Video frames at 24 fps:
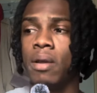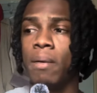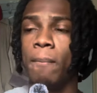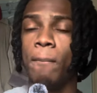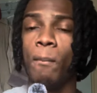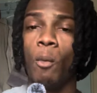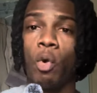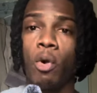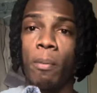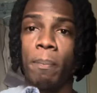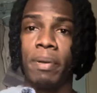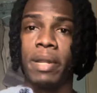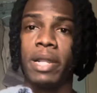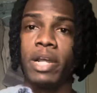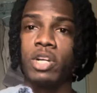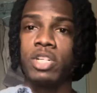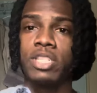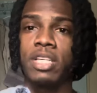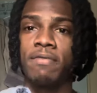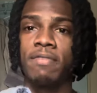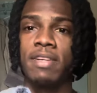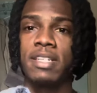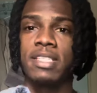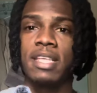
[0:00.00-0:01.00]
more
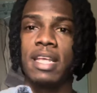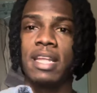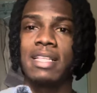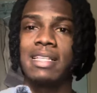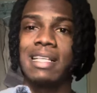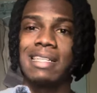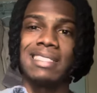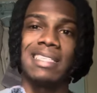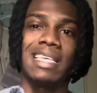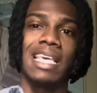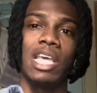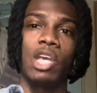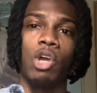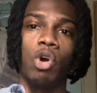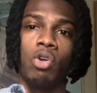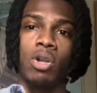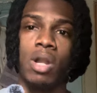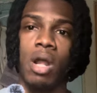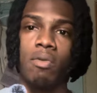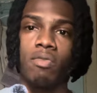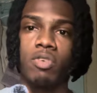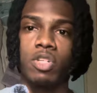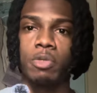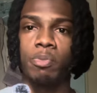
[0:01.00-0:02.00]
players have decided to take on
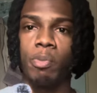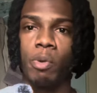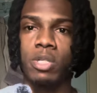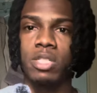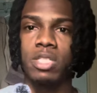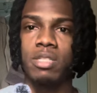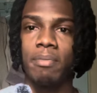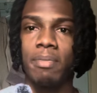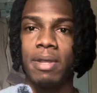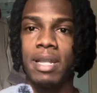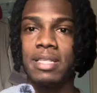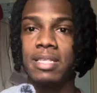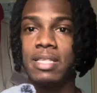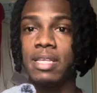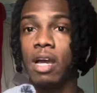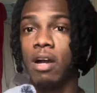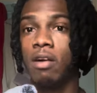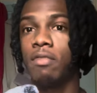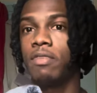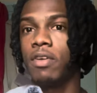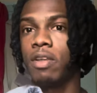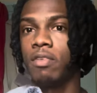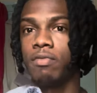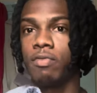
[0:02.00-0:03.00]
that responsibility
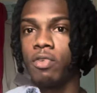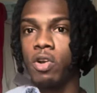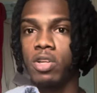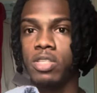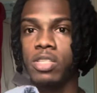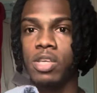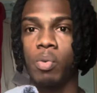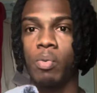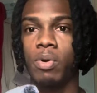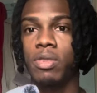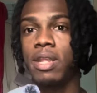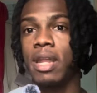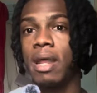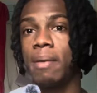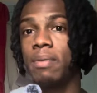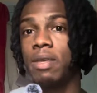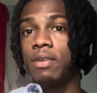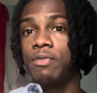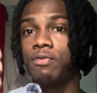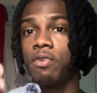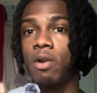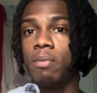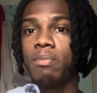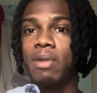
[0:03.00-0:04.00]
of inverting, whether that be
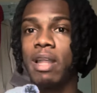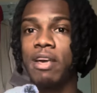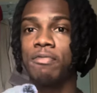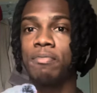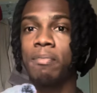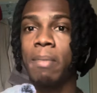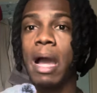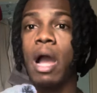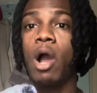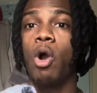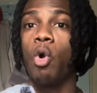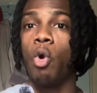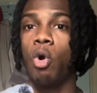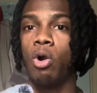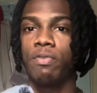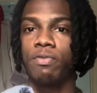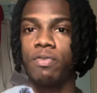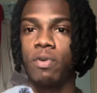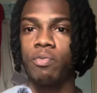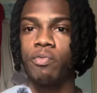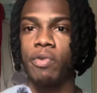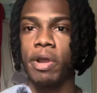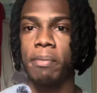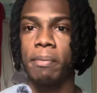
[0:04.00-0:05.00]
from left back or
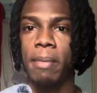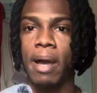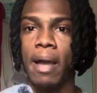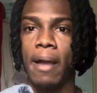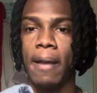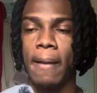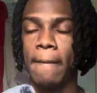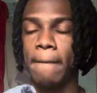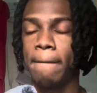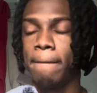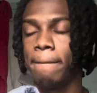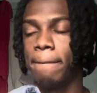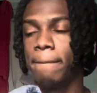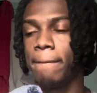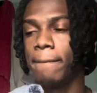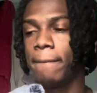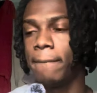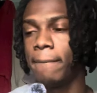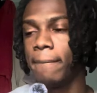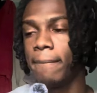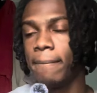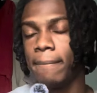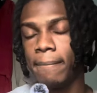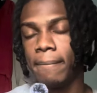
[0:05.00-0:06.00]
from right back.
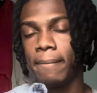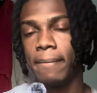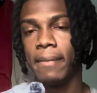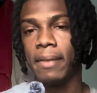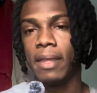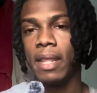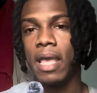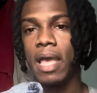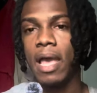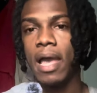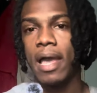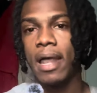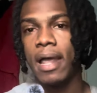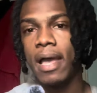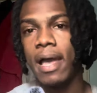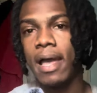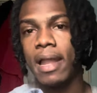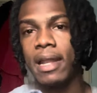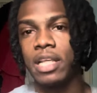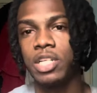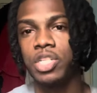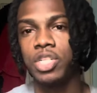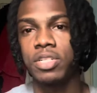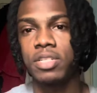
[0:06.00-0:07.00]

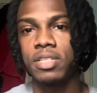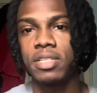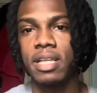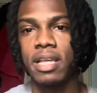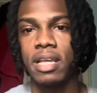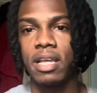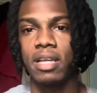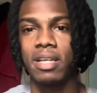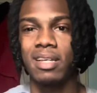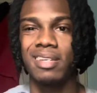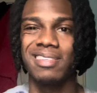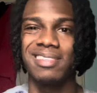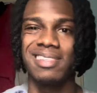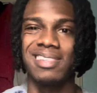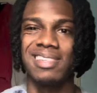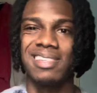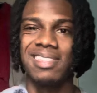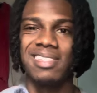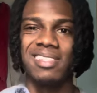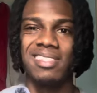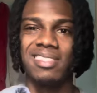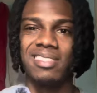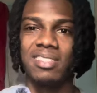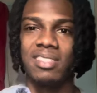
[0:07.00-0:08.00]
And I just think
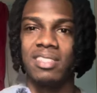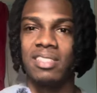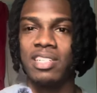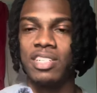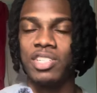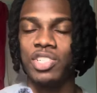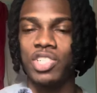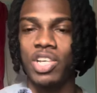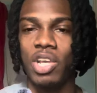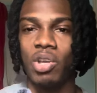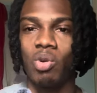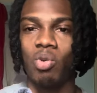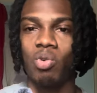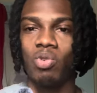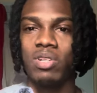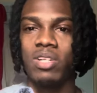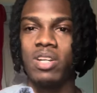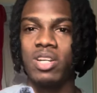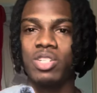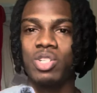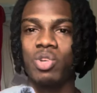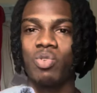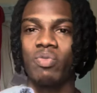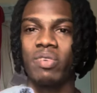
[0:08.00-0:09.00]
Zinchenko
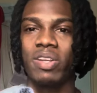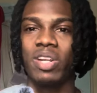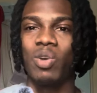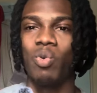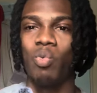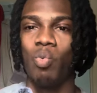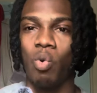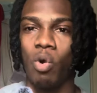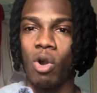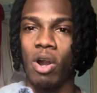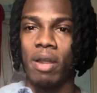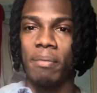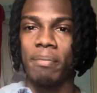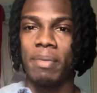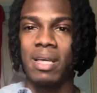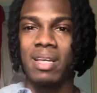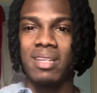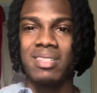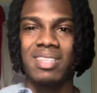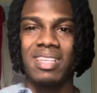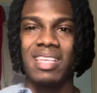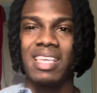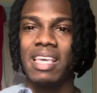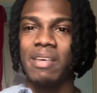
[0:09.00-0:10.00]
doesn't really work
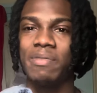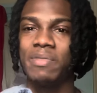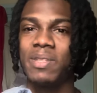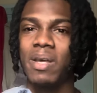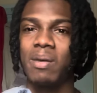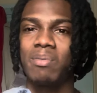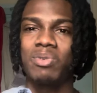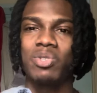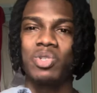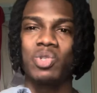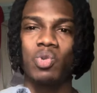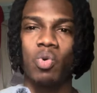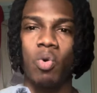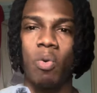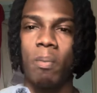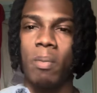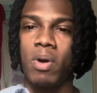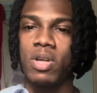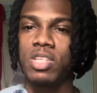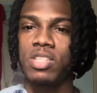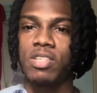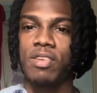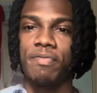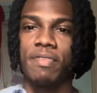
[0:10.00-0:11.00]
because he gives up so
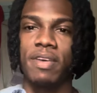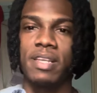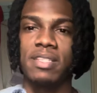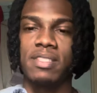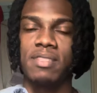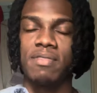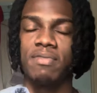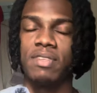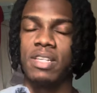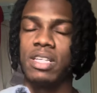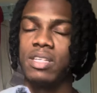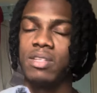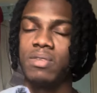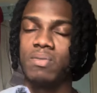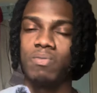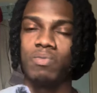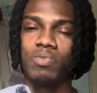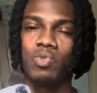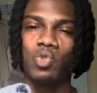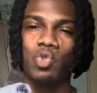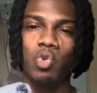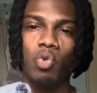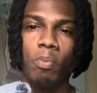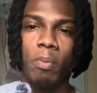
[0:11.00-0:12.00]
much defensively,
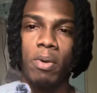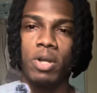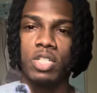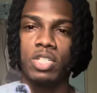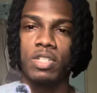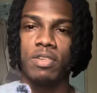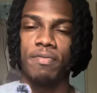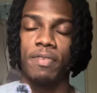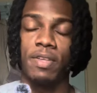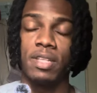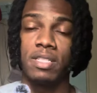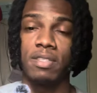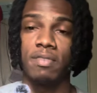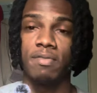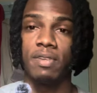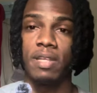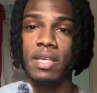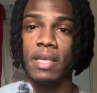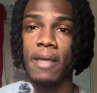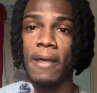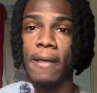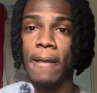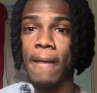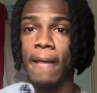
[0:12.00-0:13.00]
too much defensively.
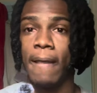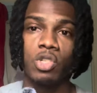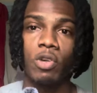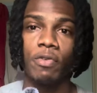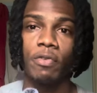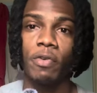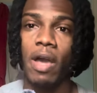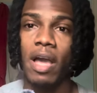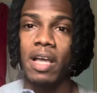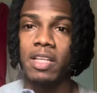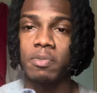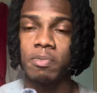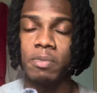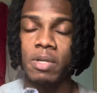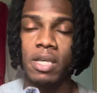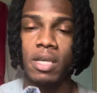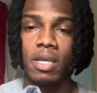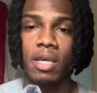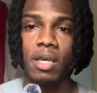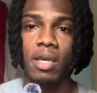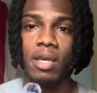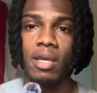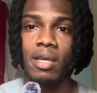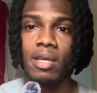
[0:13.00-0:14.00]
So if you ask
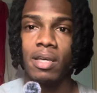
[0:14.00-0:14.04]
me,